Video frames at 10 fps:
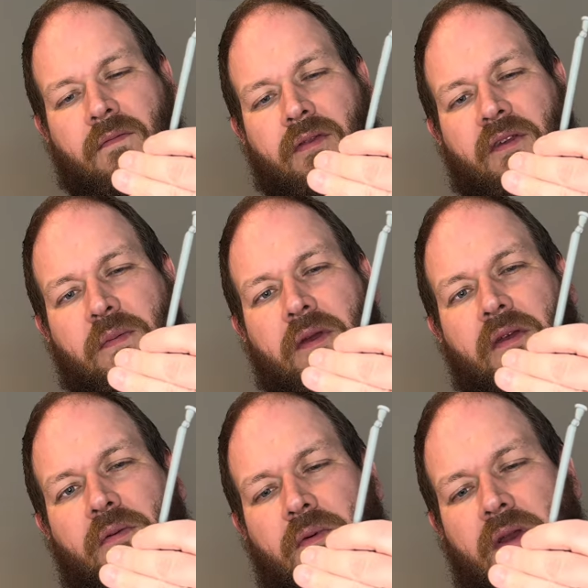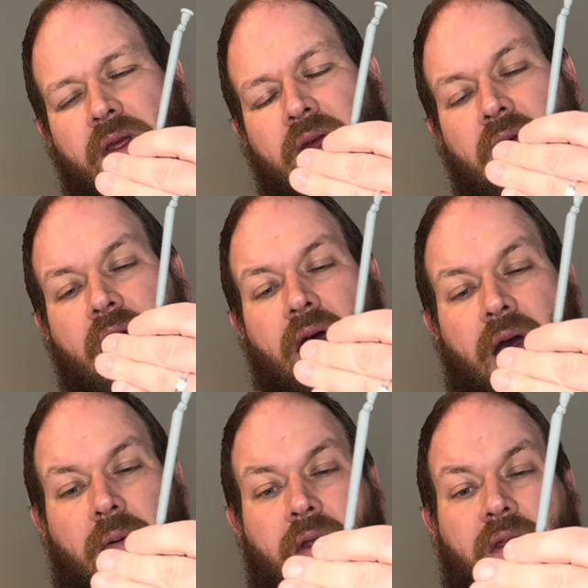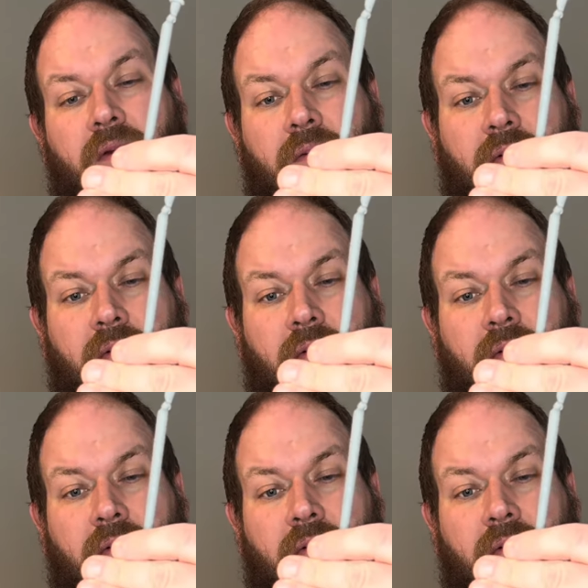this particular one, I want to do